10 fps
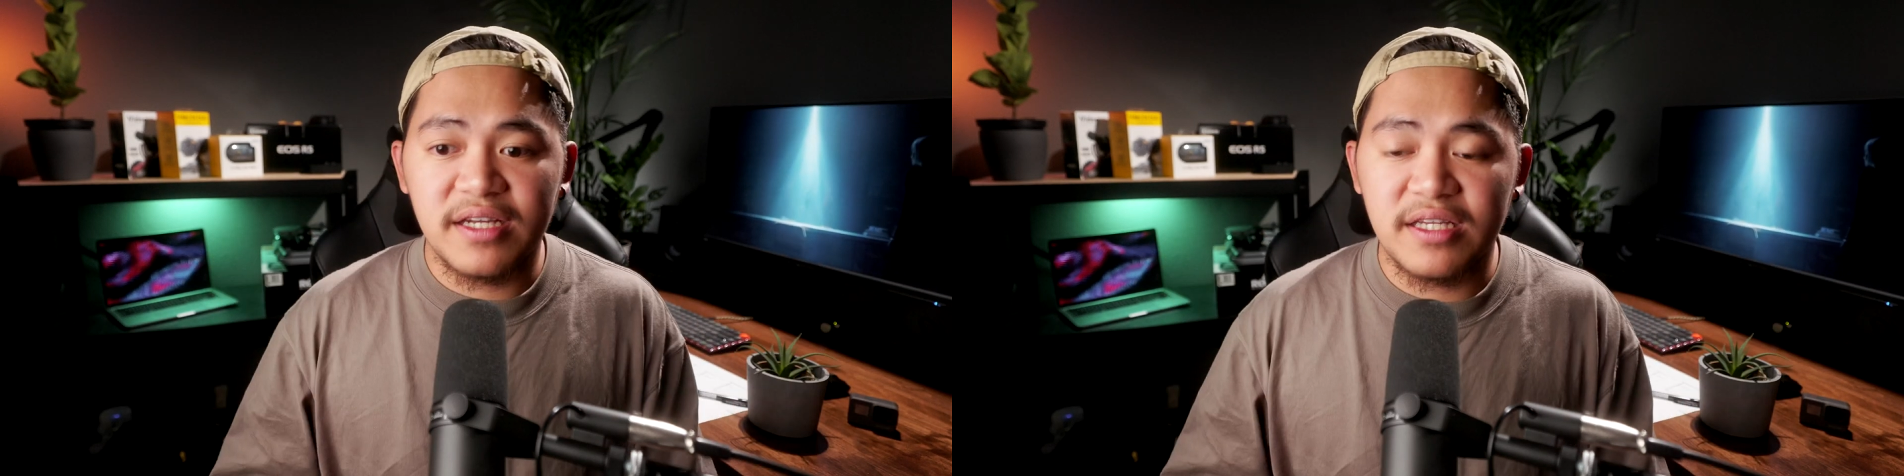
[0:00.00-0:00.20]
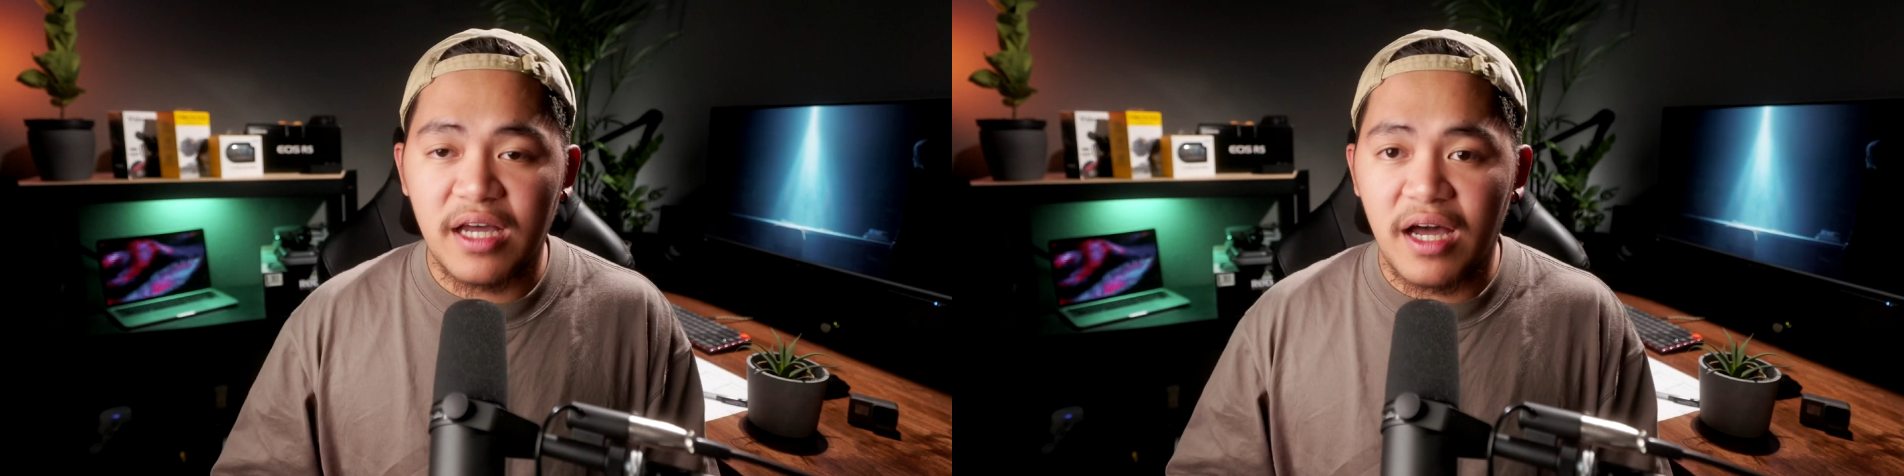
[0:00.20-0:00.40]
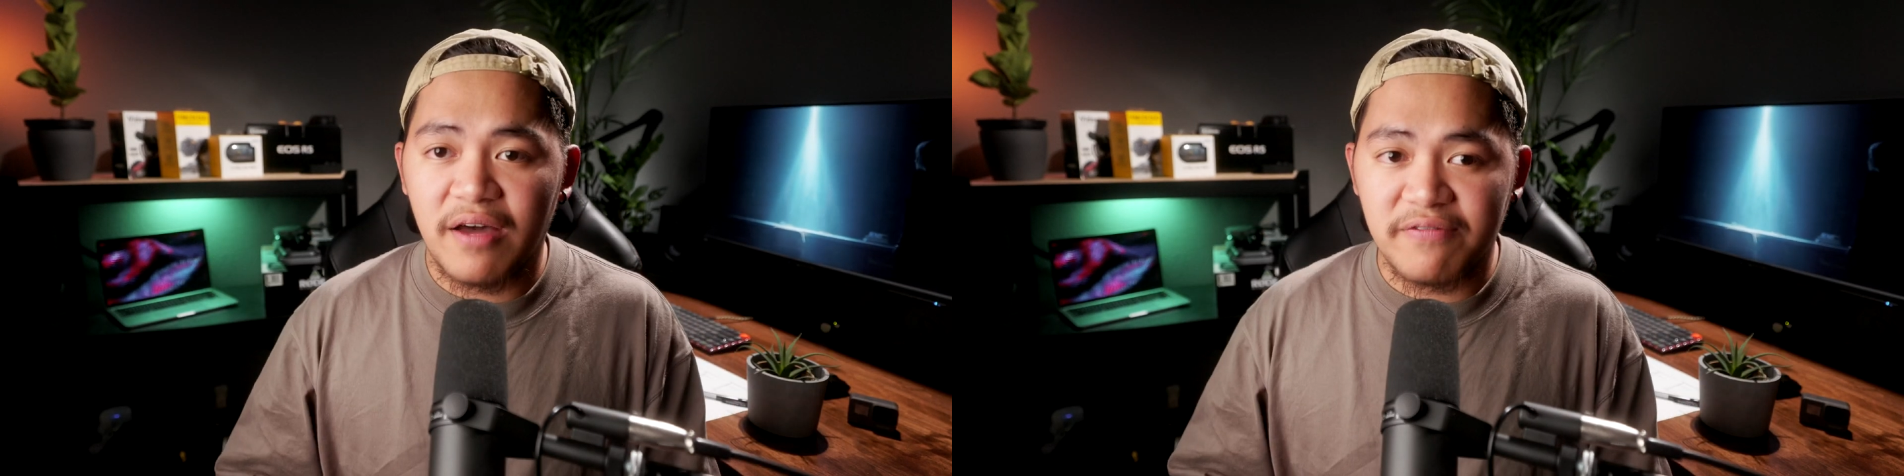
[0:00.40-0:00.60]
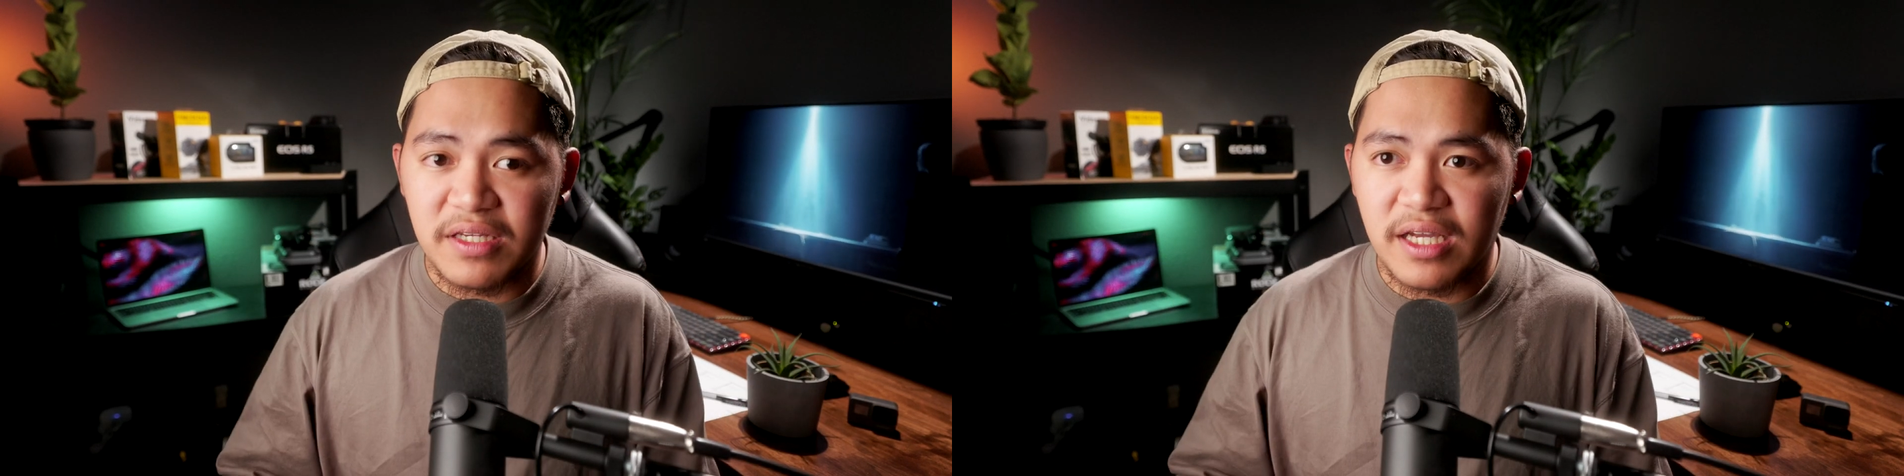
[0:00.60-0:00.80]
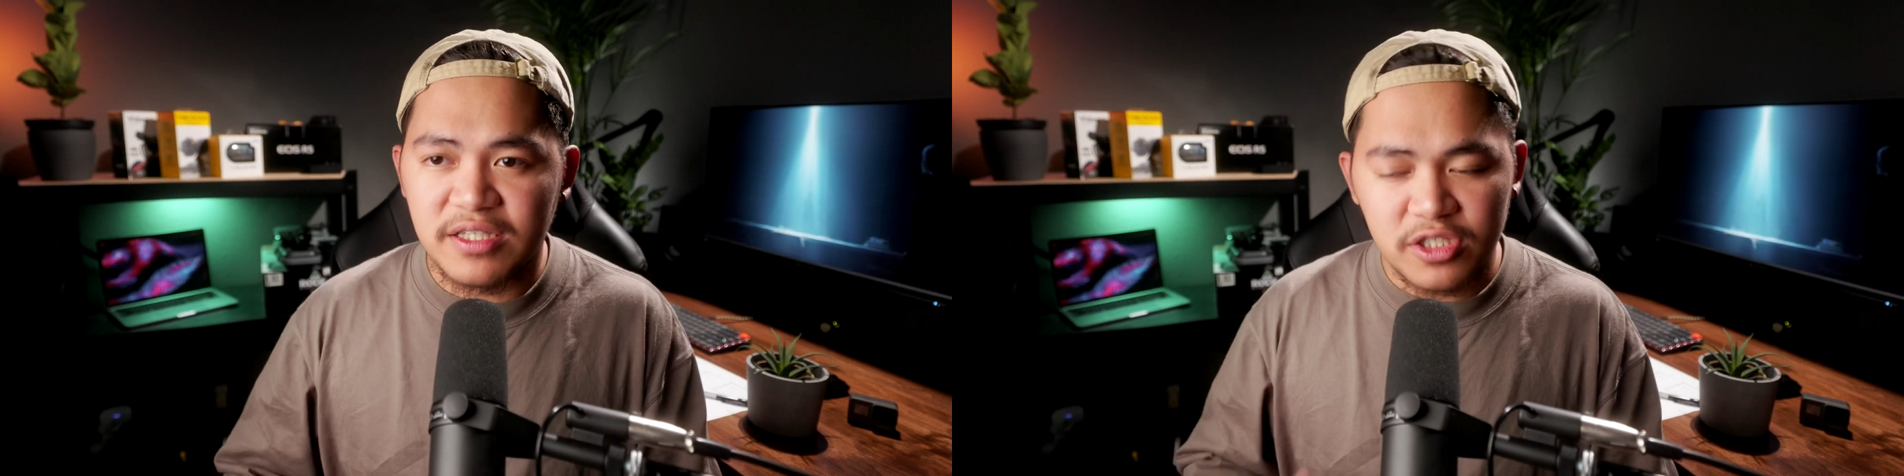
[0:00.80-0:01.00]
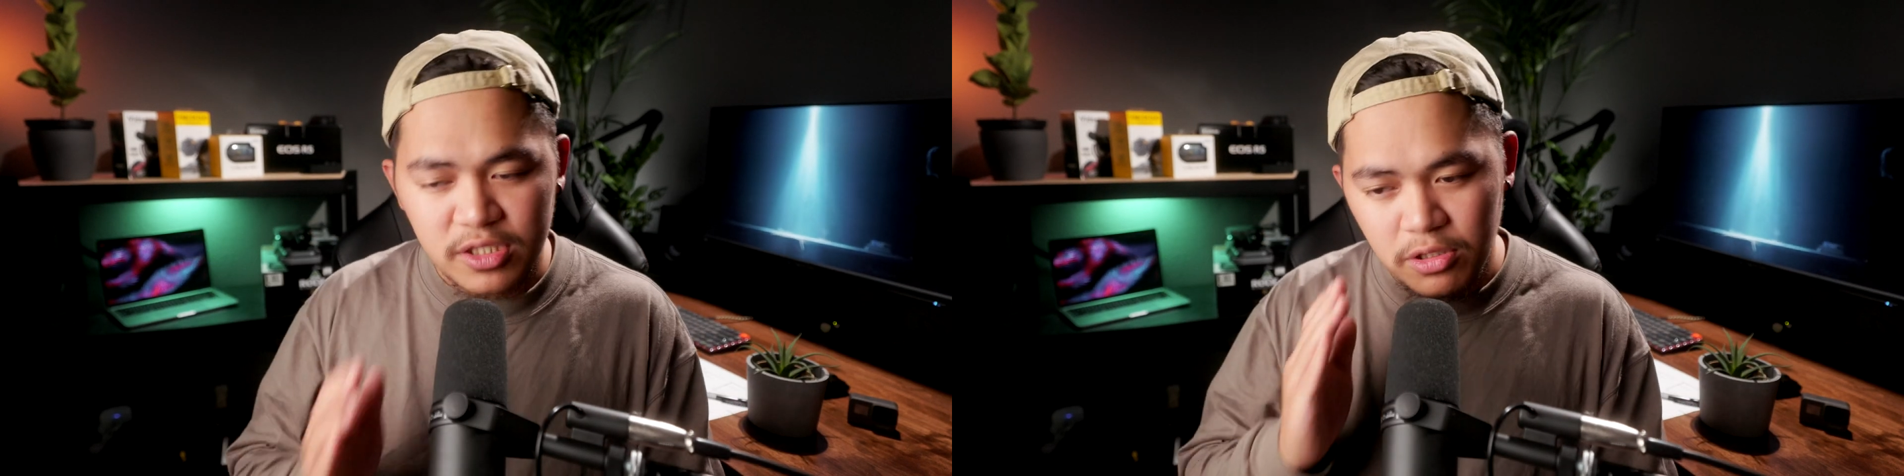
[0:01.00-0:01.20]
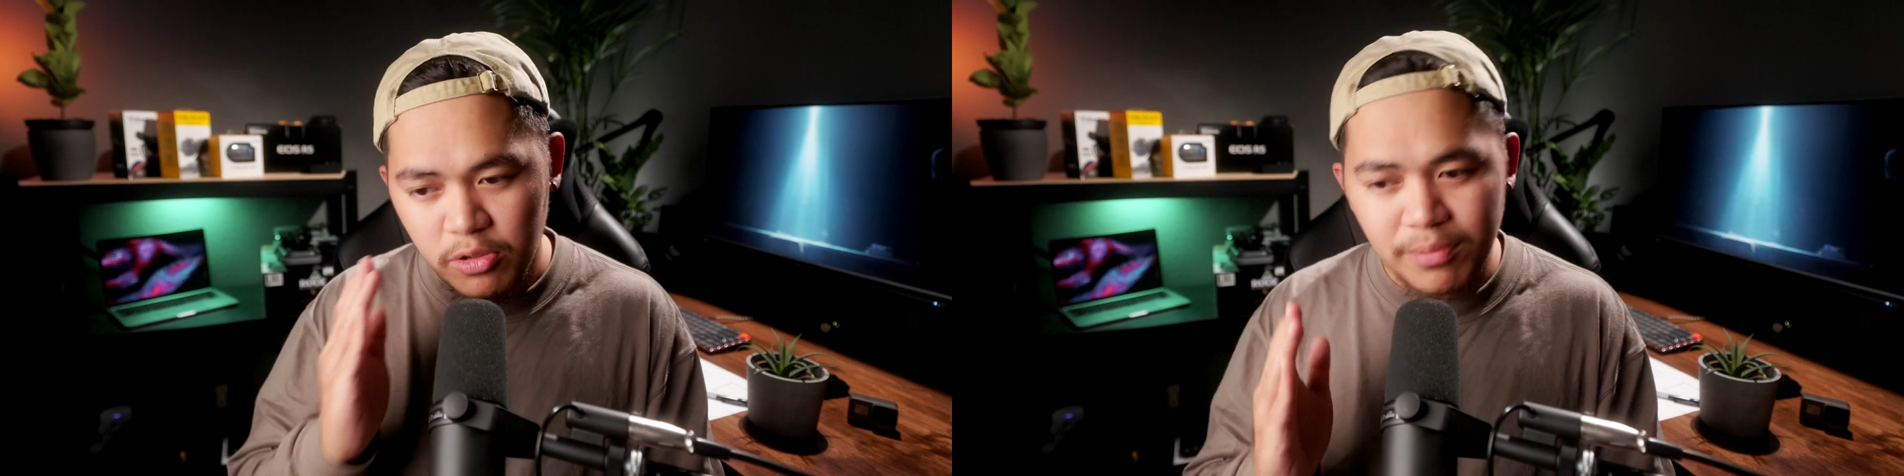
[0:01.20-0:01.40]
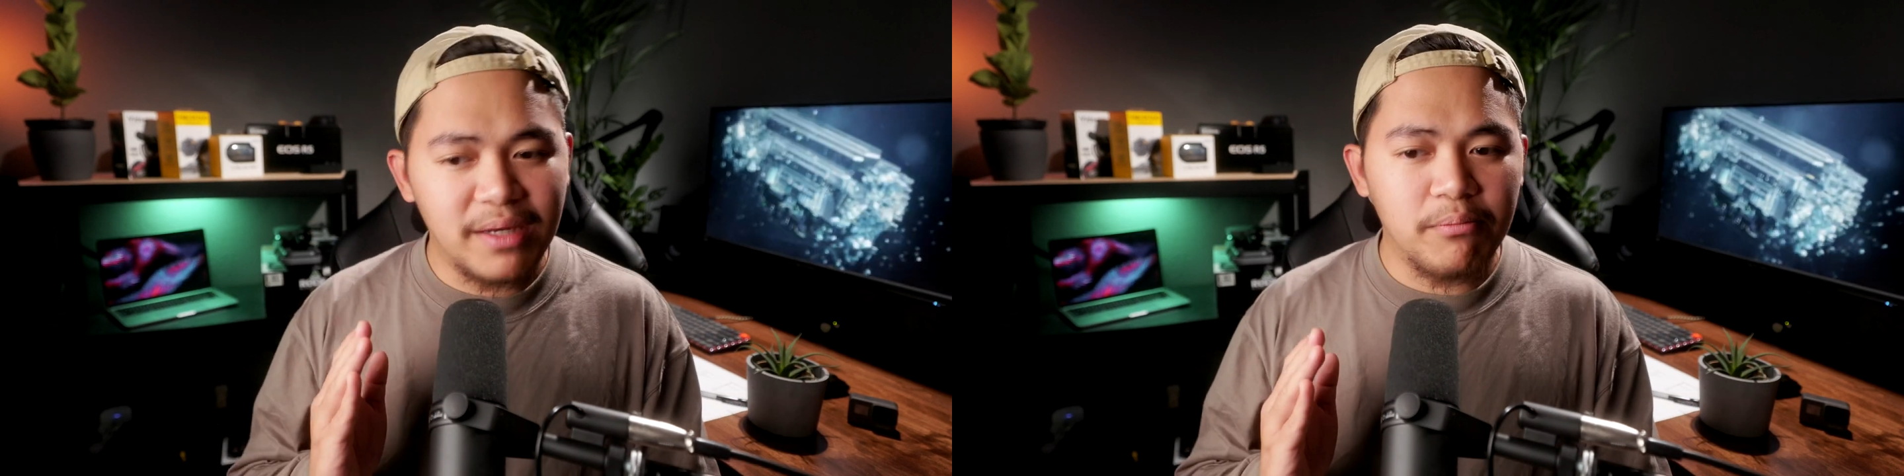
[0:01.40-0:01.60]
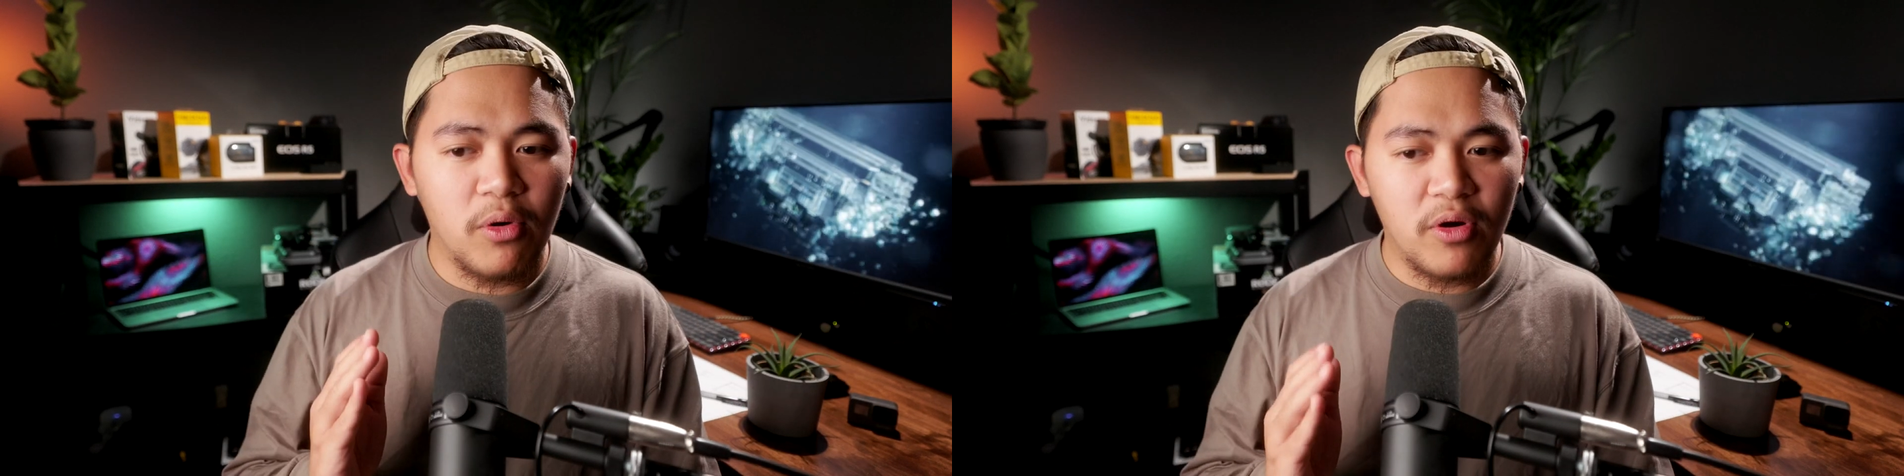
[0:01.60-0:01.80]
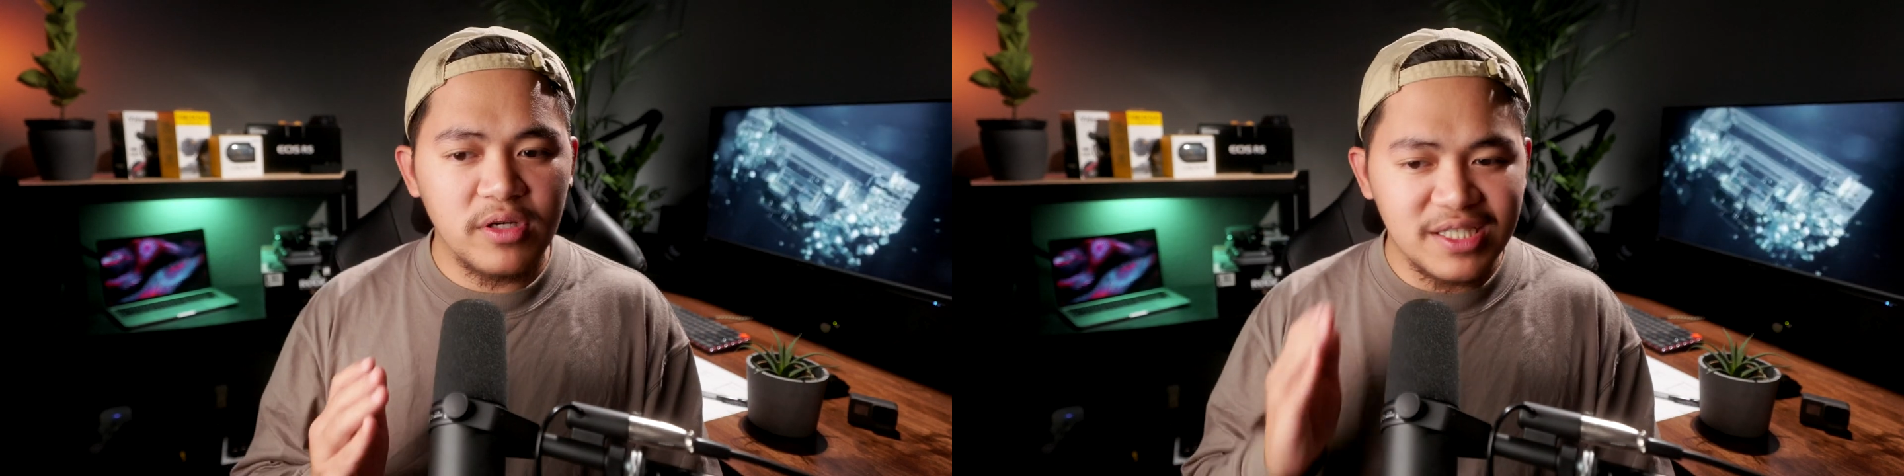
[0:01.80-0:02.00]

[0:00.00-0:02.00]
and I feel like just a little bit more,